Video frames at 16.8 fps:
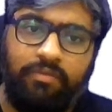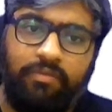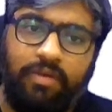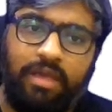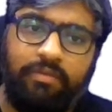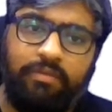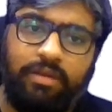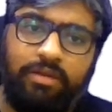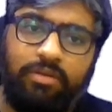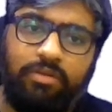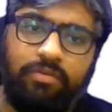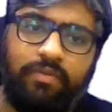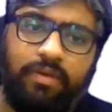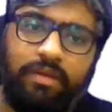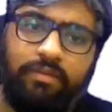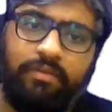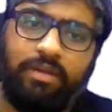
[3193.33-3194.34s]
5 into
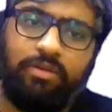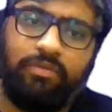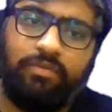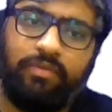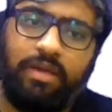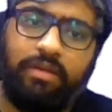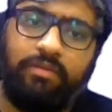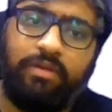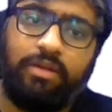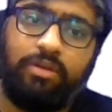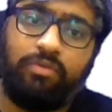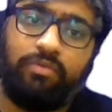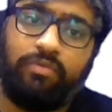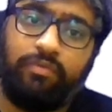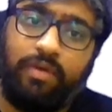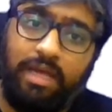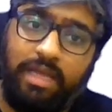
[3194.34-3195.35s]
5 into 5 into
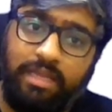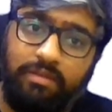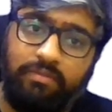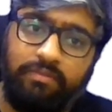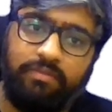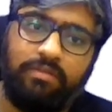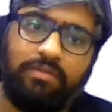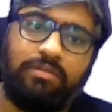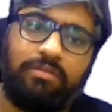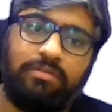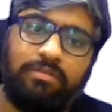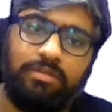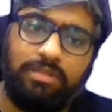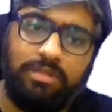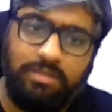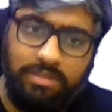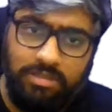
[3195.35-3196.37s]
5.
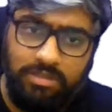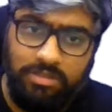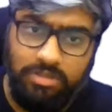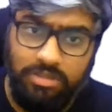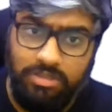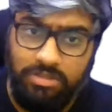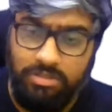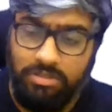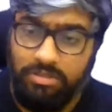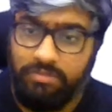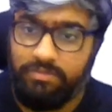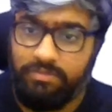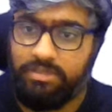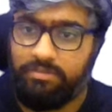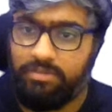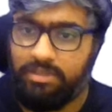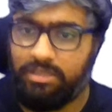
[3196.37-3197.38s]
This is also
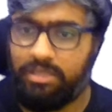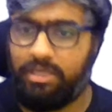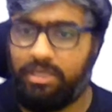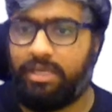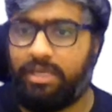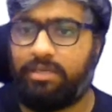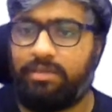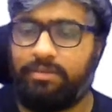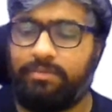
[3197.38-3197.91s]
divisible. Correct?